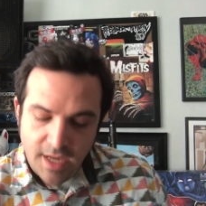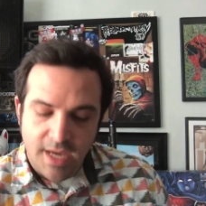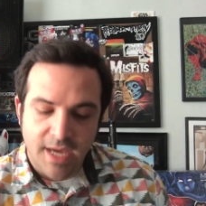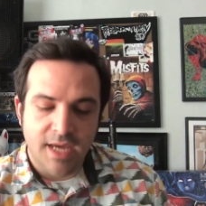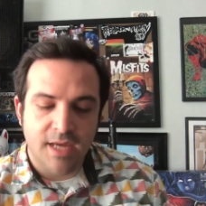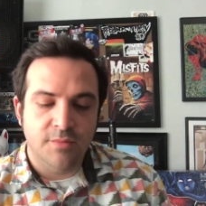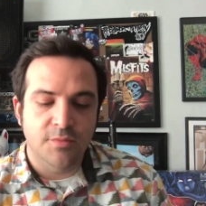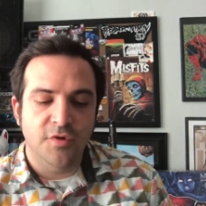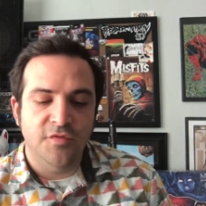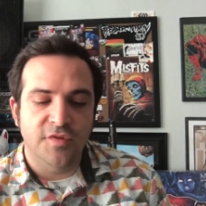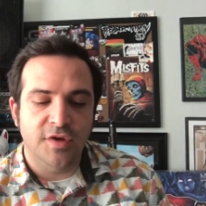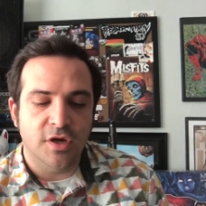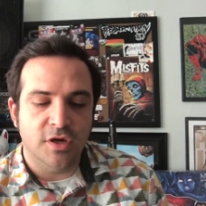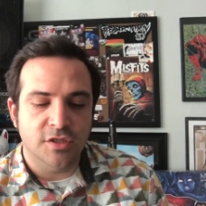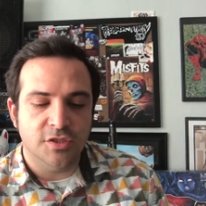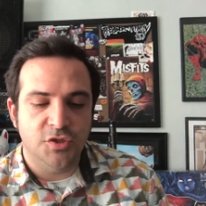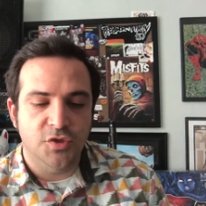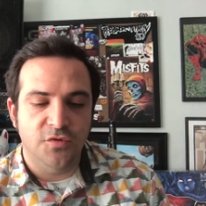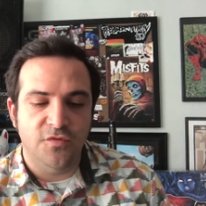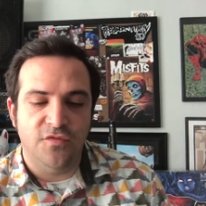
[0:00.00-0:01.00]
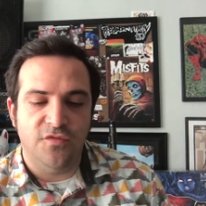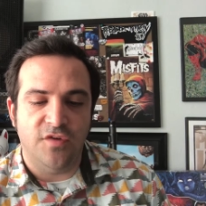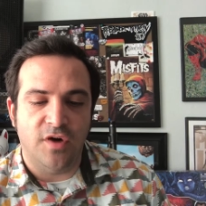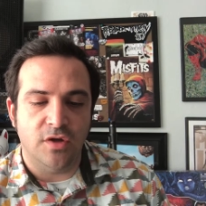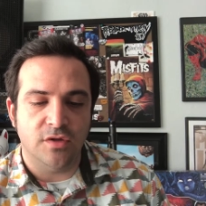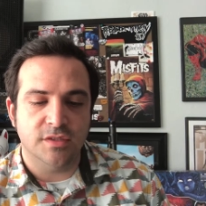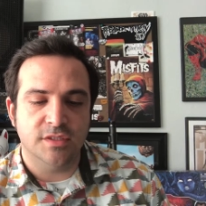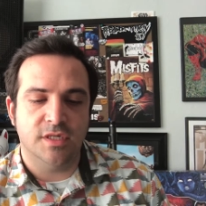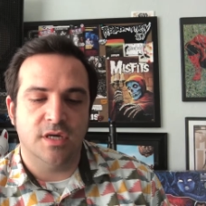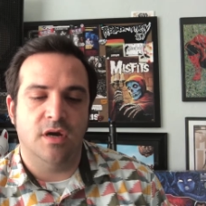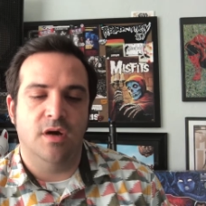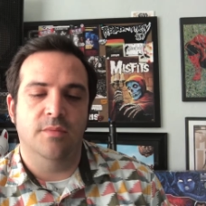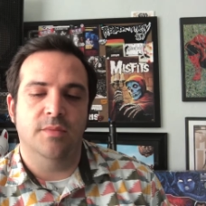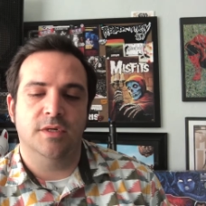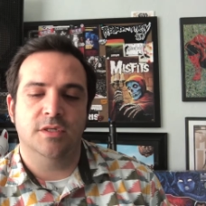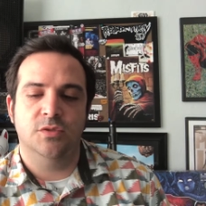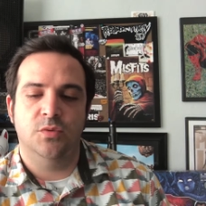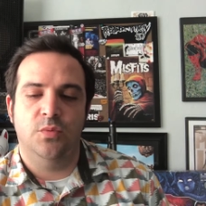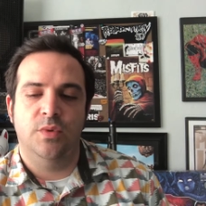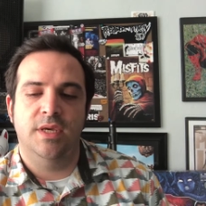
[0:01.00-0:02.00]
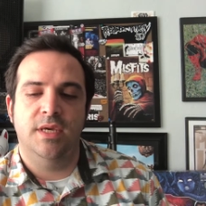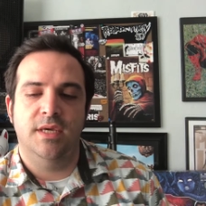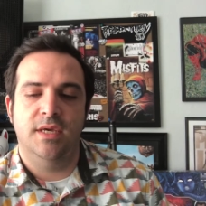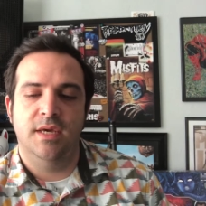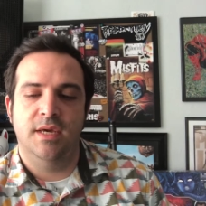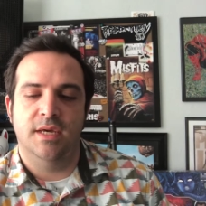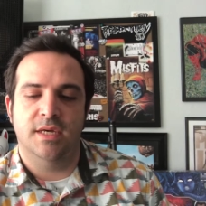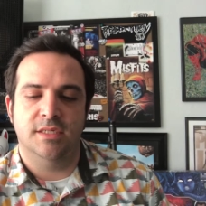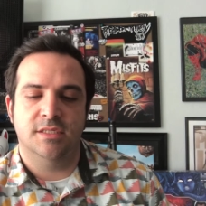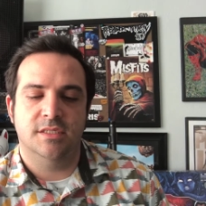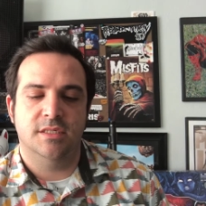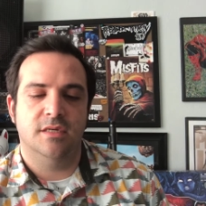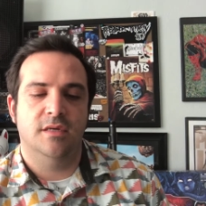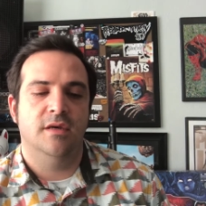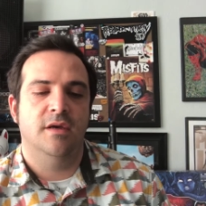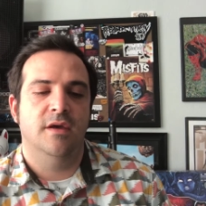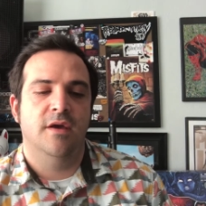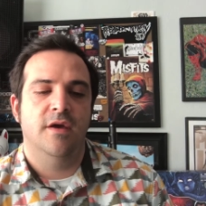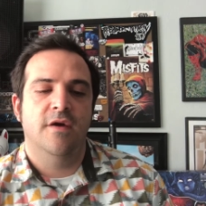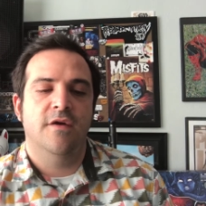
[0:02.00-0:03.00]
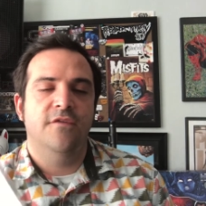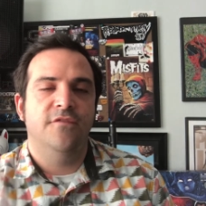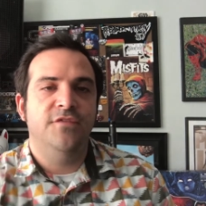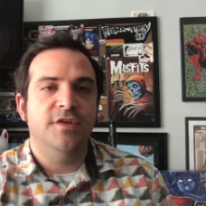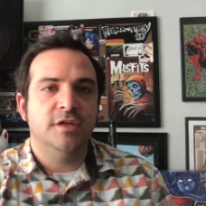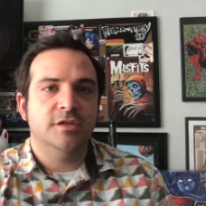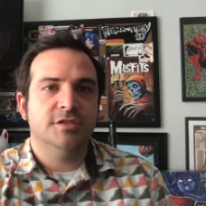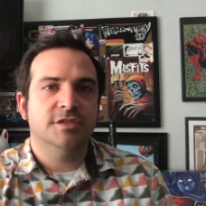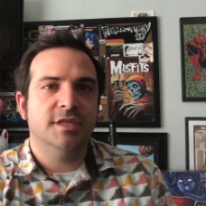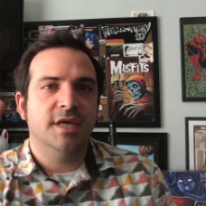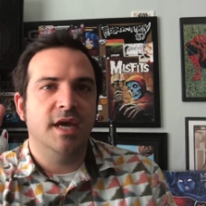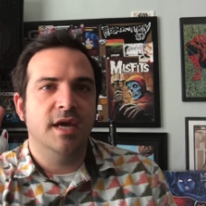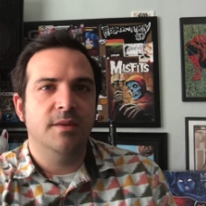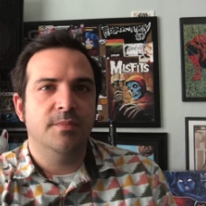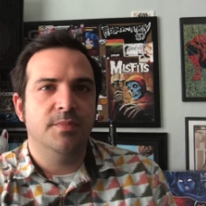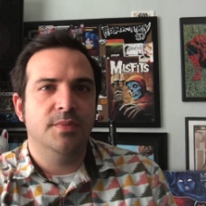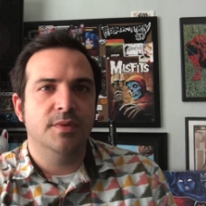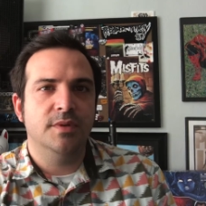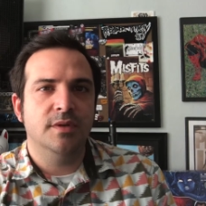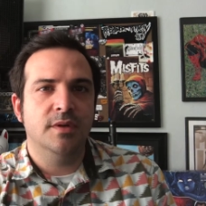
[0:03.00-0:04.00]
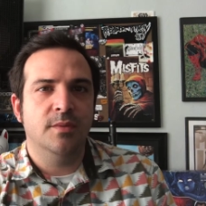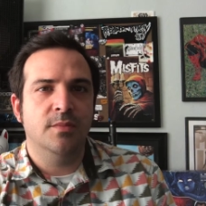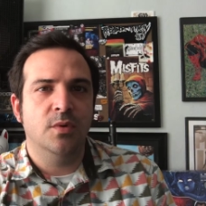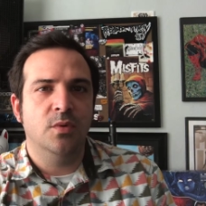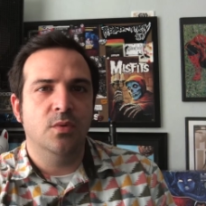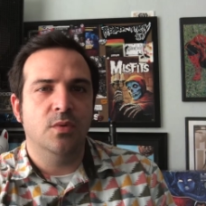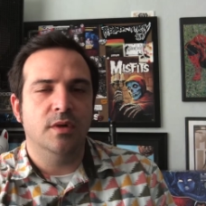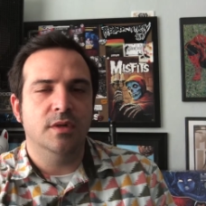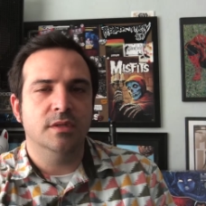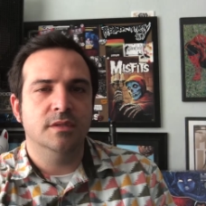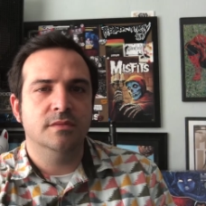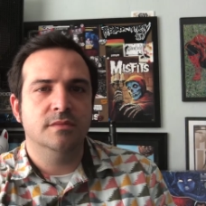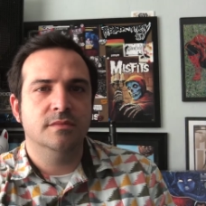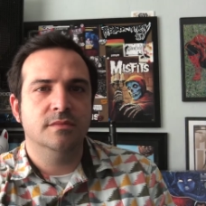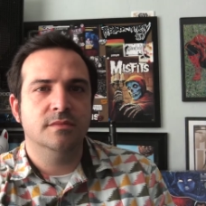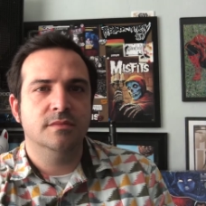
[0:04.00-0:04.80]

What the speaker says: And moving on to Vault Comics, we get Fearscape, number 1.